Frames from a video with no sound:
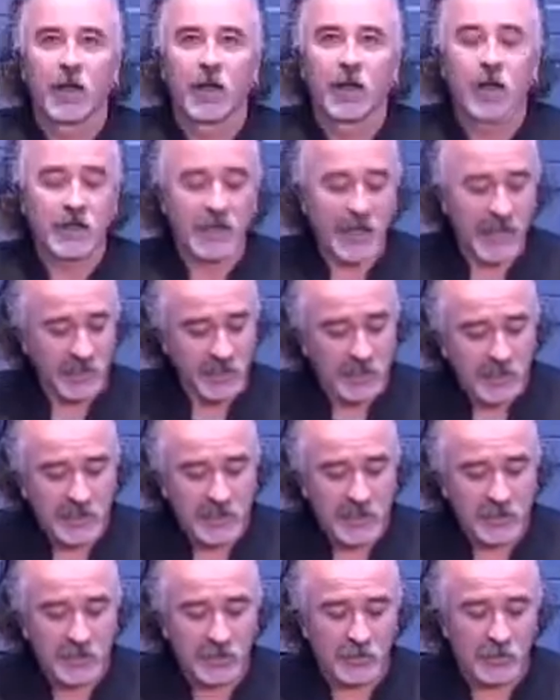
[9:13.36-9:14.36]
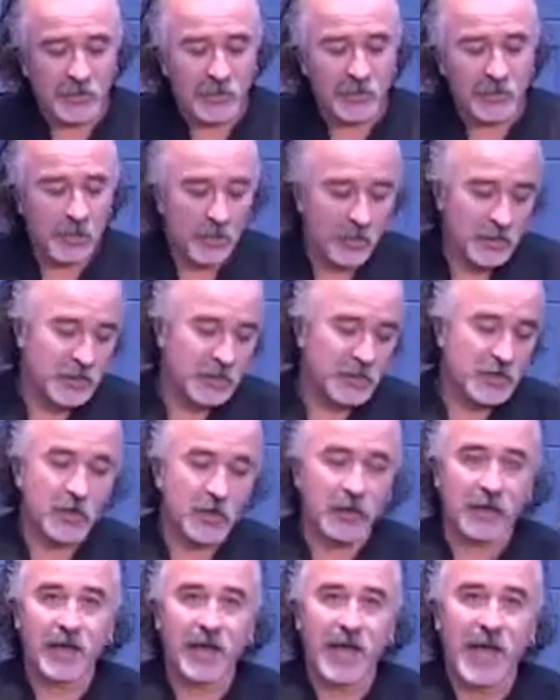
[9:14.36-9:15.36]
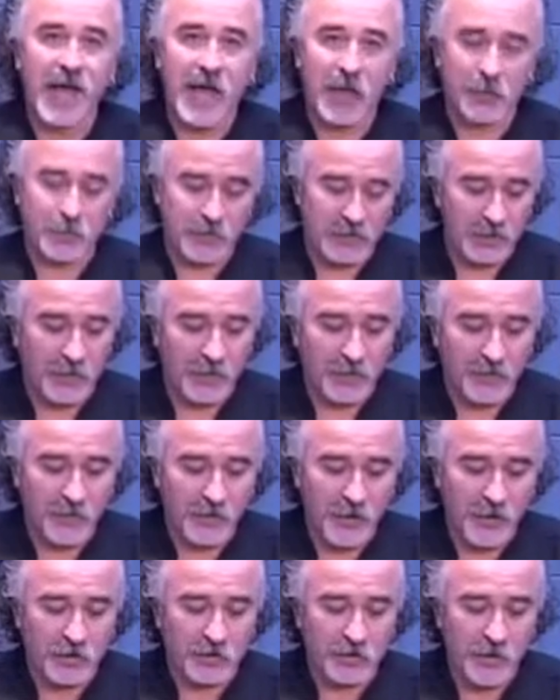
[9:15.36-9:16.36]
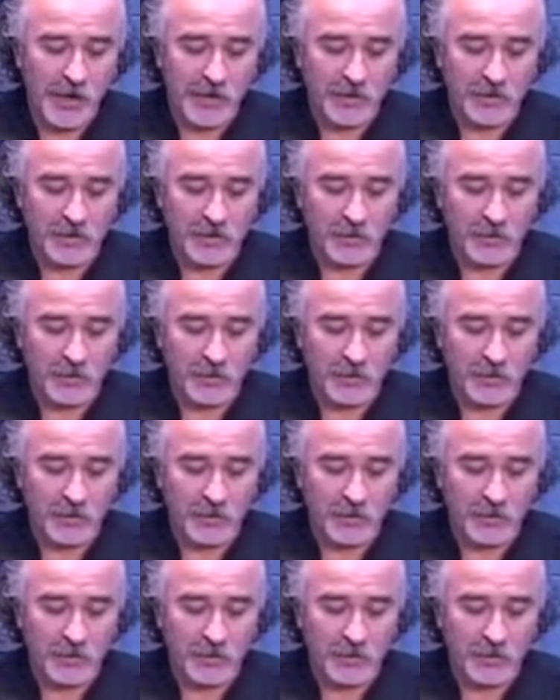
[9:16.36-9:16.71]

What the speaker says: Okay, chicken silk sauce is looking absolutely first rate.